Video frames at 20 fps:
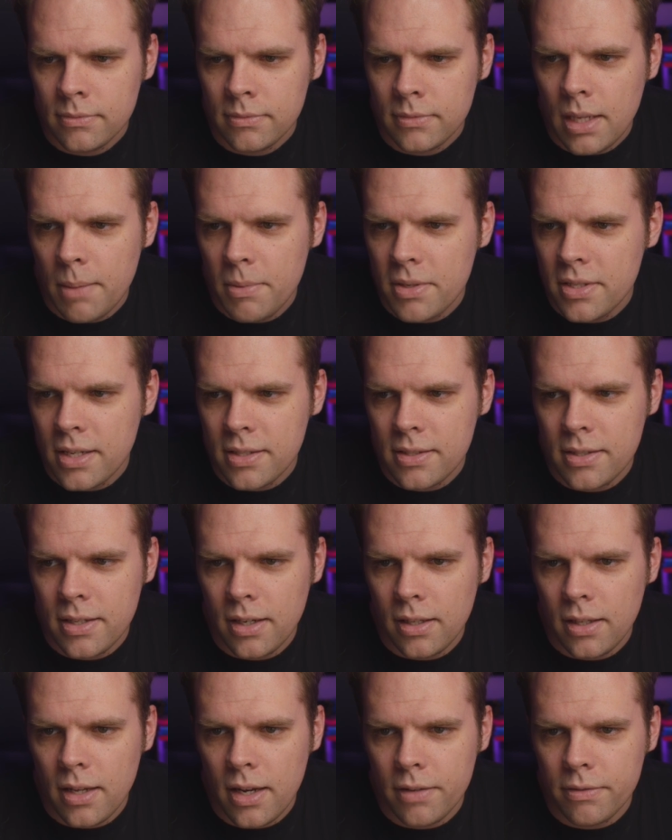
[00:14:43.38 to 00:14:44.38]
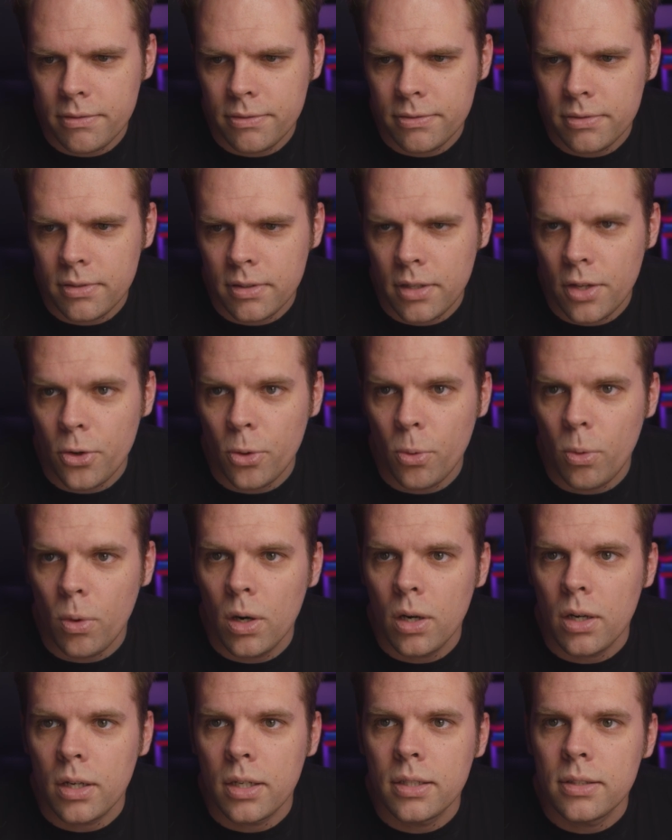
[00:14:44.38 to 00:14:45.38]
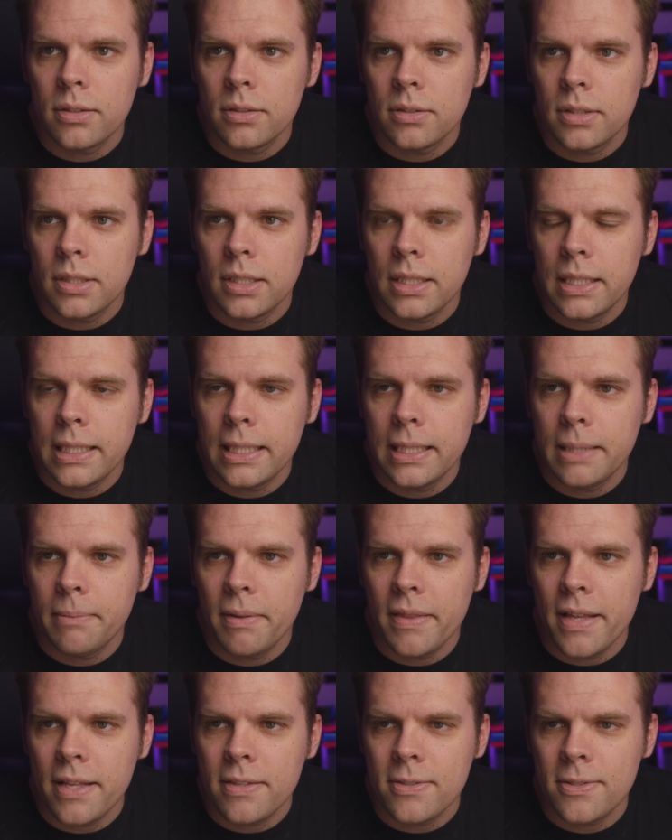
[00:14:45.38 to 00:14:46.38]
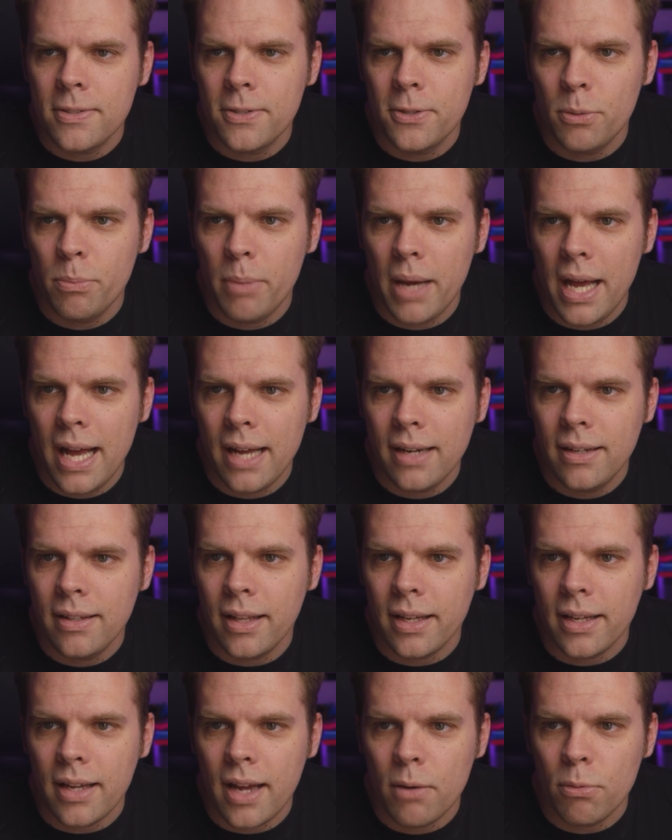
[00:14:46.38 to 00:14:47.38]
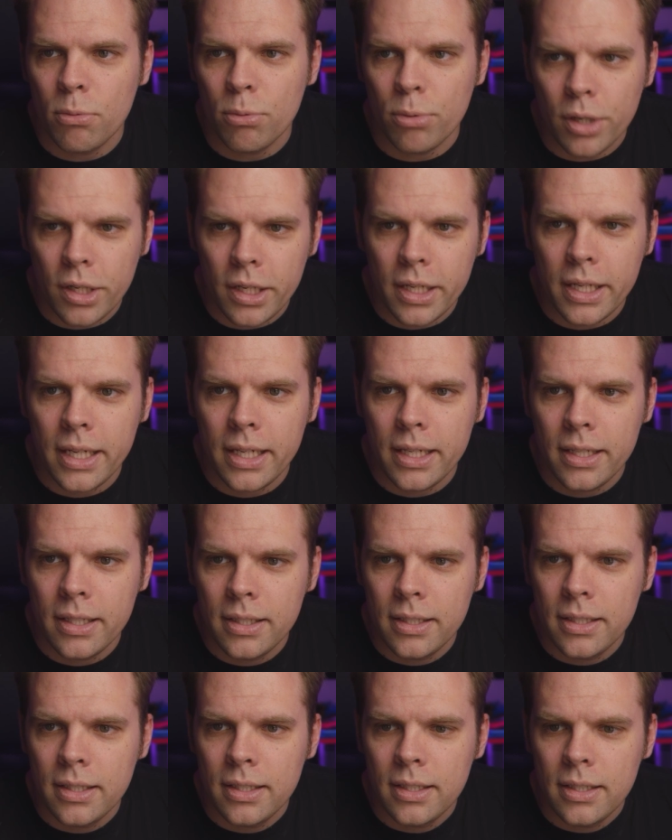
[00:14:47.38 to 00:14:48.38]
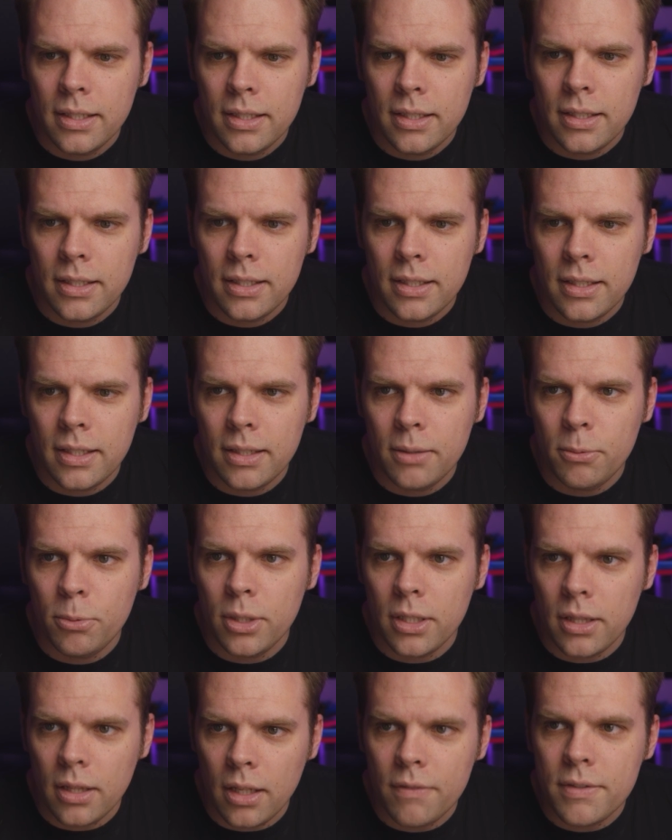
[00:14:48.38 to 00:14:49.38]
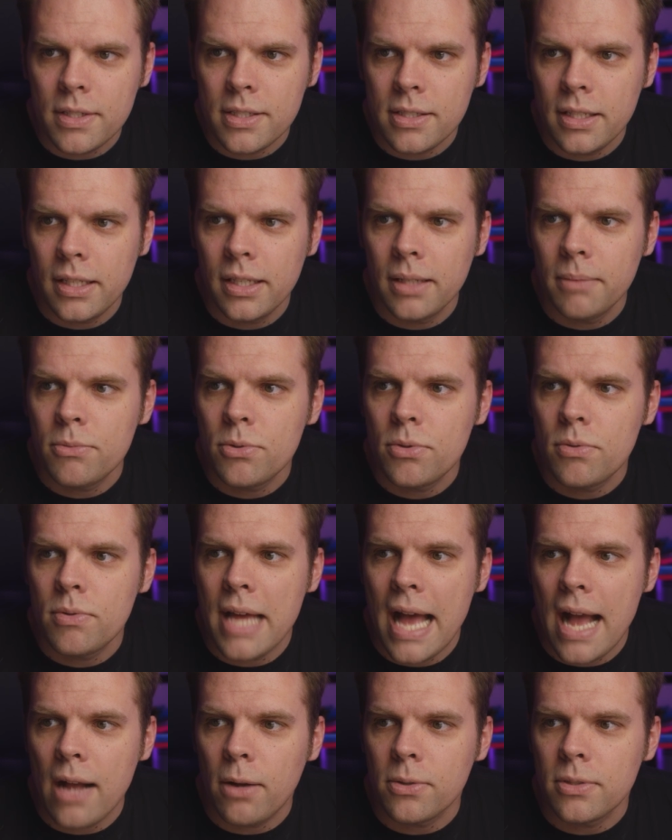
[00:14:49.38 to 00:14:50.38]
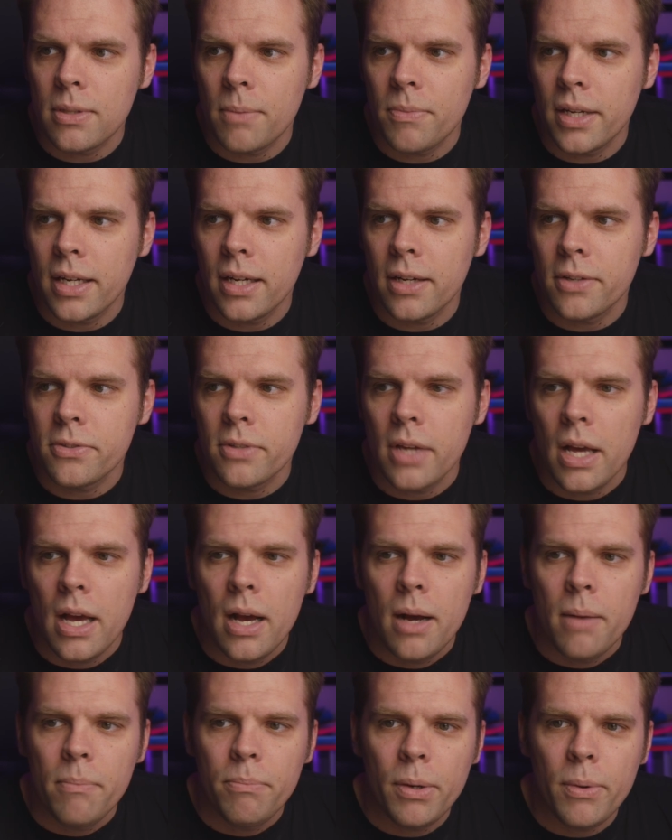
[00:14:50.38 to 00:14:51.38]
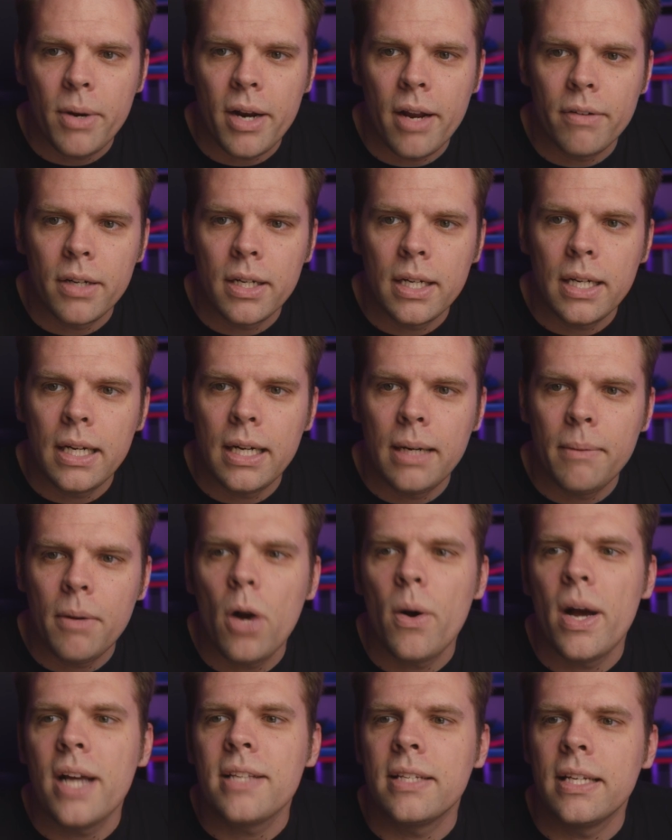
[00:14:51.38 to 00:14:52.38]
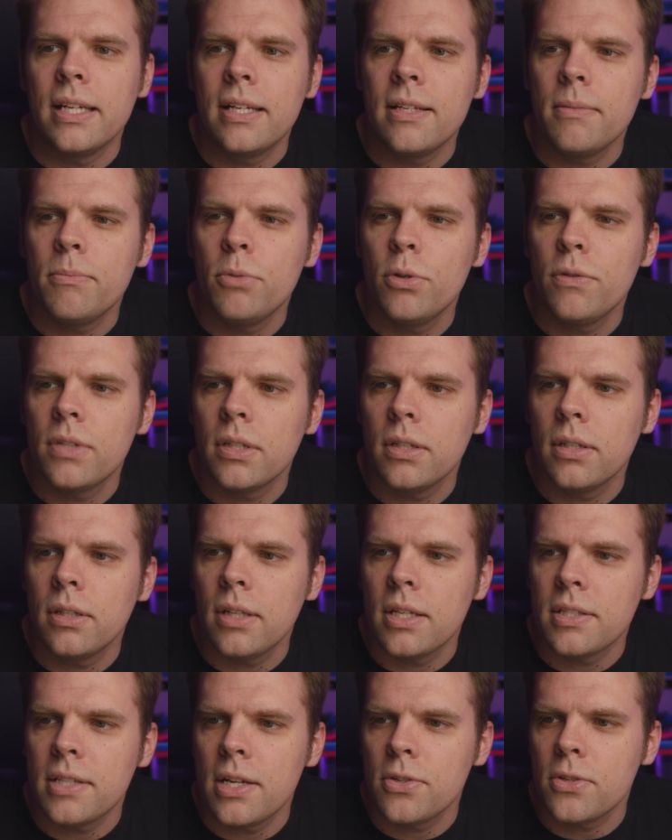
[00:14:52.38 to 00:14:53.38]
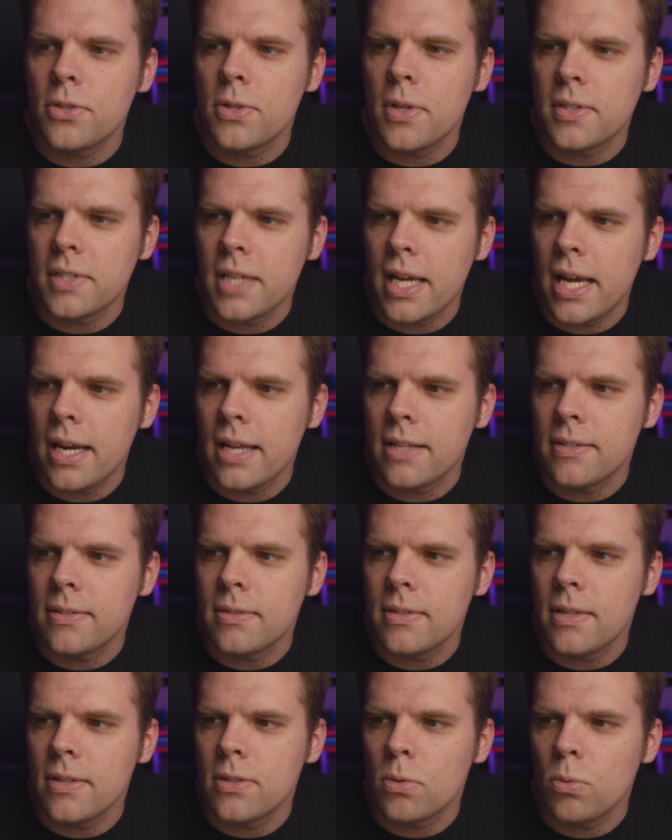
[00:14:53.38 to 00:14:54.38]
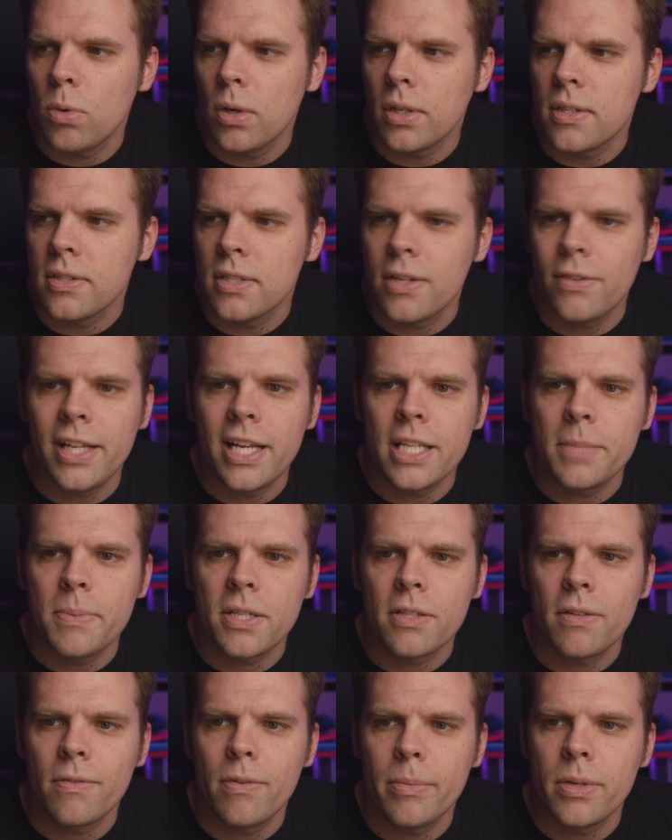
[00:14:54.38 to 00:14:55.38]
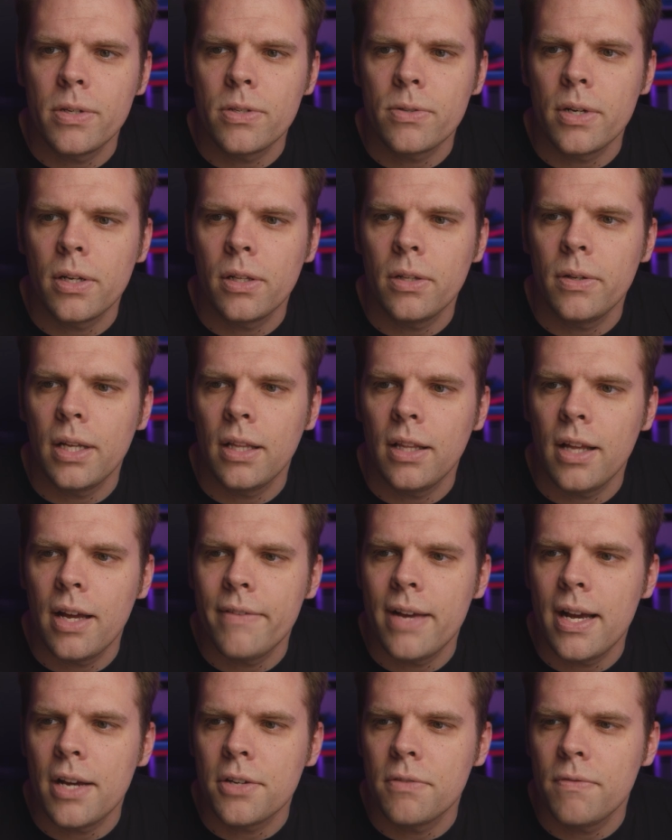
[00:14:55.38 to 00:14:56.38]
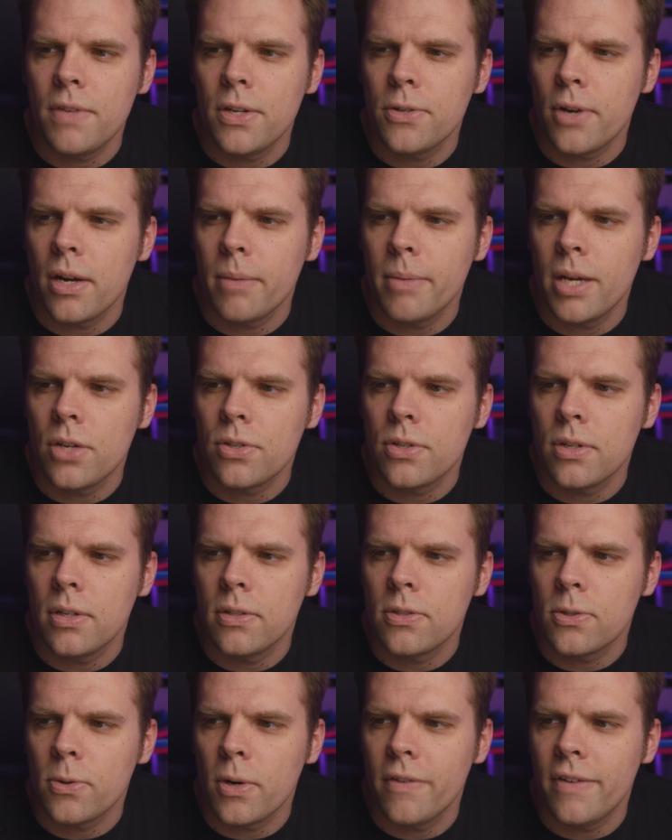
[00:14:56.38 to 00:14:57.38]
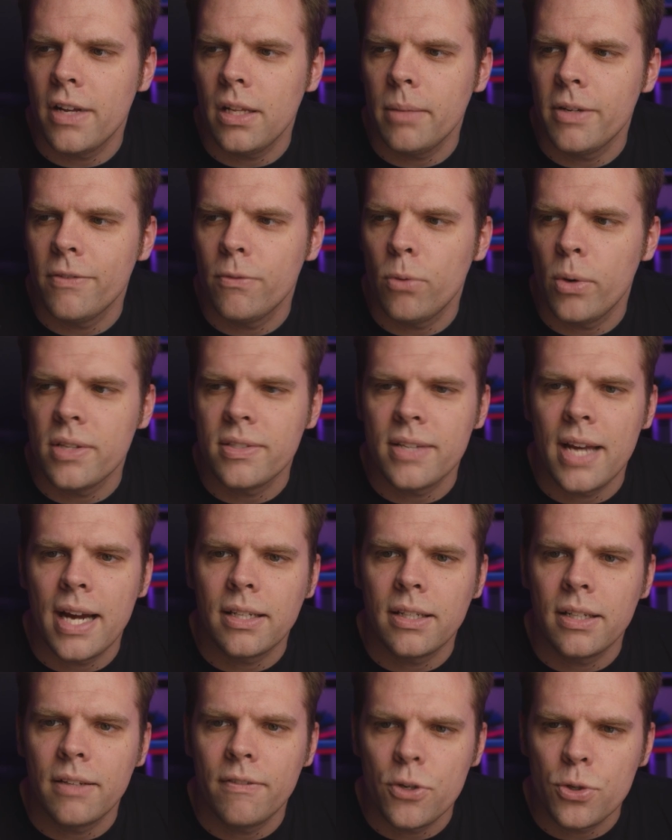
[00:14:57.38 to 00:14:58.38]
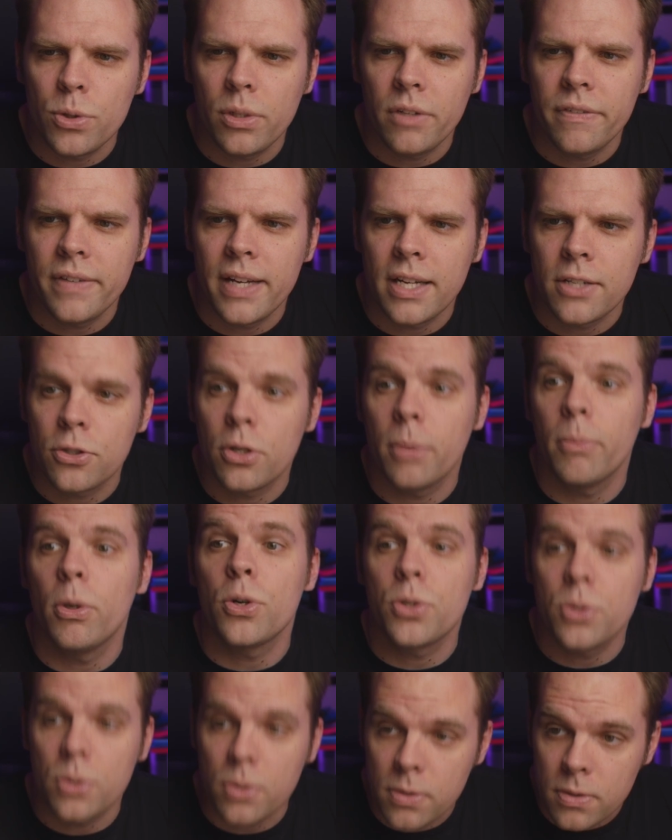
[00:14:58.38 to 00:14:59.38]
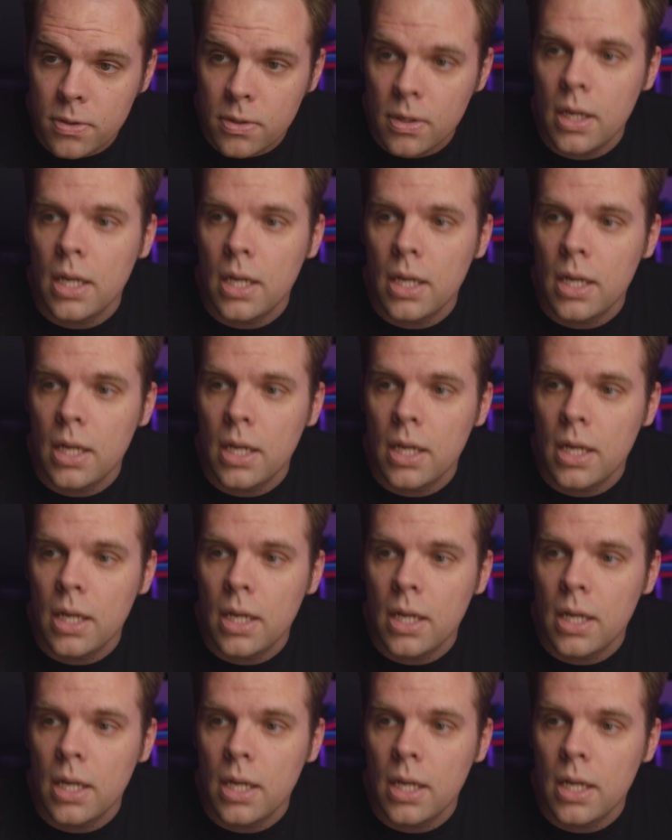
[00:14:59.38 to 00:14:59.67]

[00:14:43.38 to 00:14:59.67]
just not seeing a lot of other work, and that's too bad. I really would love to see him tackle something else. But whatever. Oh, I see. He moved to Los Angeles in 2008, has since worked in several aspects of the film industry, including live action, feature animation, story development, voice acting, visual effects, commercials,